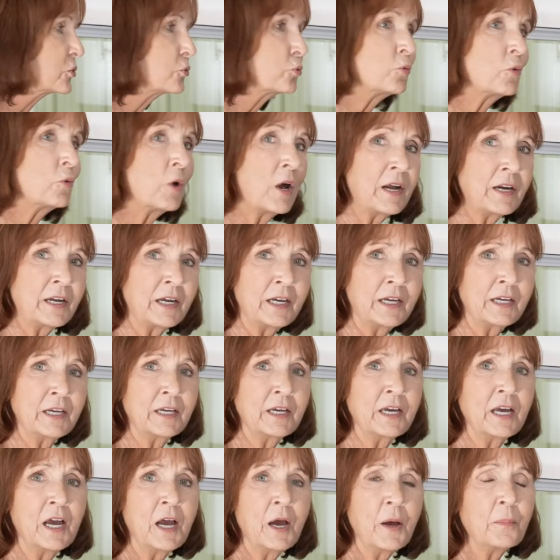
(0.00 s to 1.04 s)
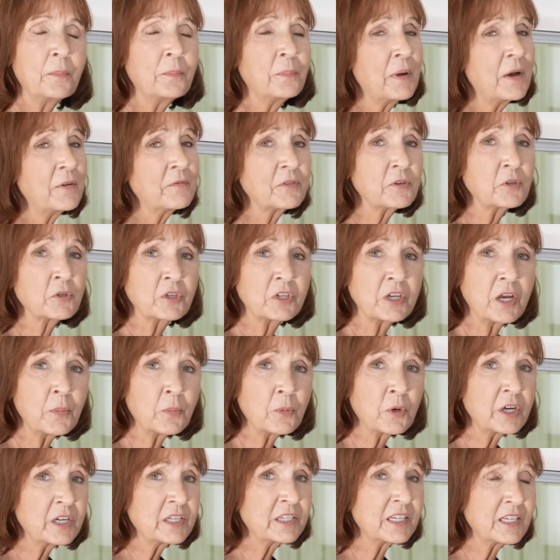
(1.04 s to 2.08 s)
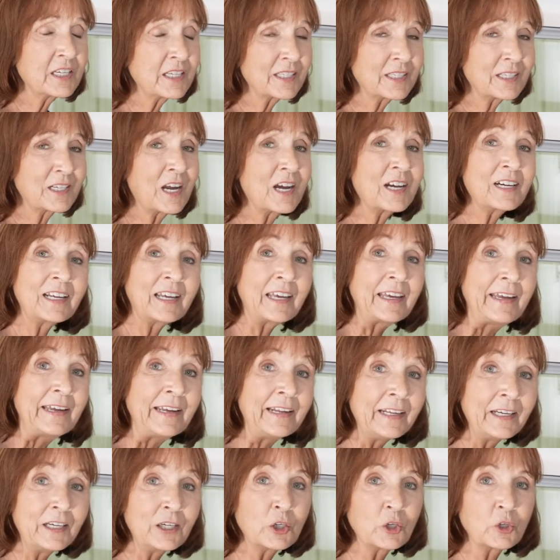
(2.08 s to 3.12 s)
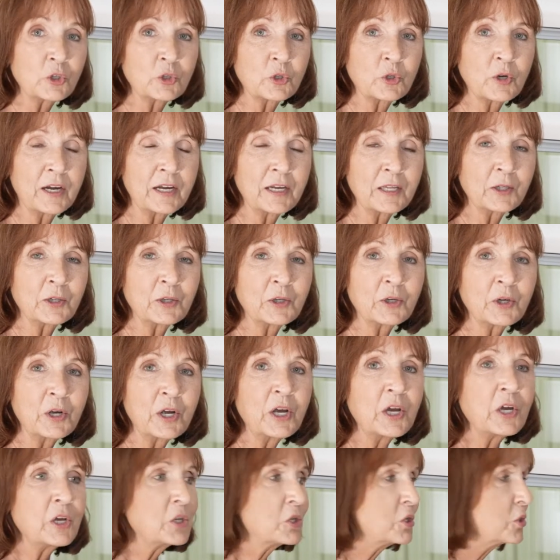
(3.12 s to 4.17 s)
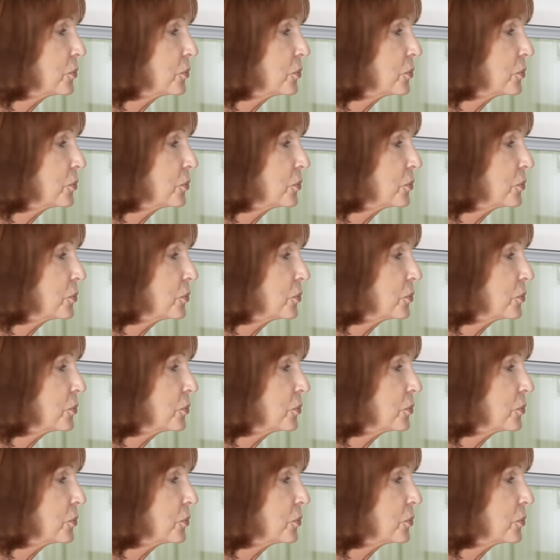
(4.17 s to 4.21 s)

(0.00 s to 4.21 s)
running, but for some reason it's not heating your trailer, you